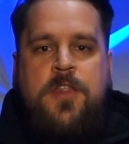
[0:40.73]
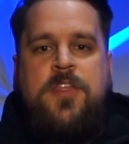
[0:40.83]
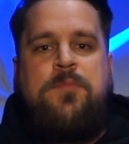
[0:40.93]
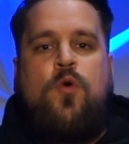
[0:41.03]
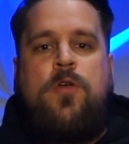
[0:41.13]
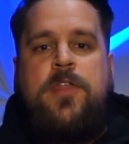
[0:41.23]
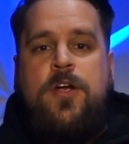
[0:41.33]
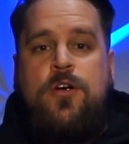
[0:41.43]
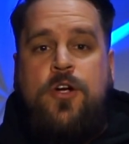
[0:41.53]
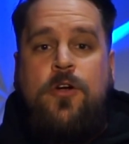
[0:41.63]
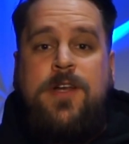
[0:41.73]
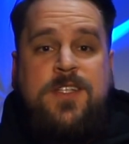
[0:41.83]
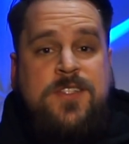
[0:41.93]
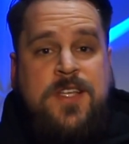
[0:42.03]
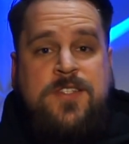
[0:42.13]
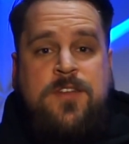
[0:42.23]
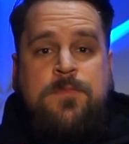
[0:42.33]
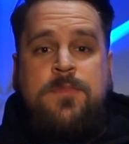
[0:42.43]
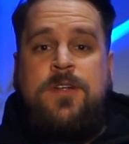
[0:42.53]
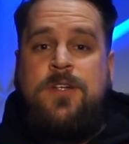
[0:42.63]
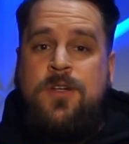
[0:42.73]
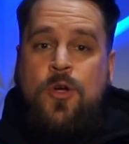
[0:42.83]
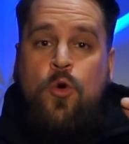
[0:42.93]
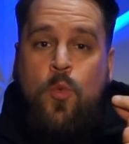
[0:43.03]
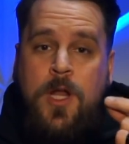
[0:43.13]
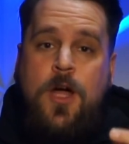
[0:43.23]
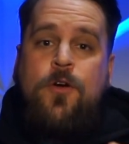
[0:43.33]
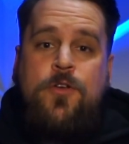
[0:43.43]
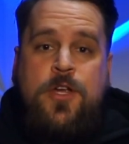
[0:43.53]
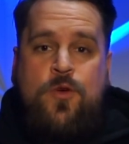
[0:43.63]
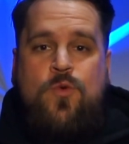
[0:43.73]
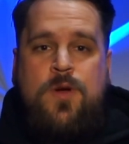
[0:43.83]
the more their criticism will hurt you.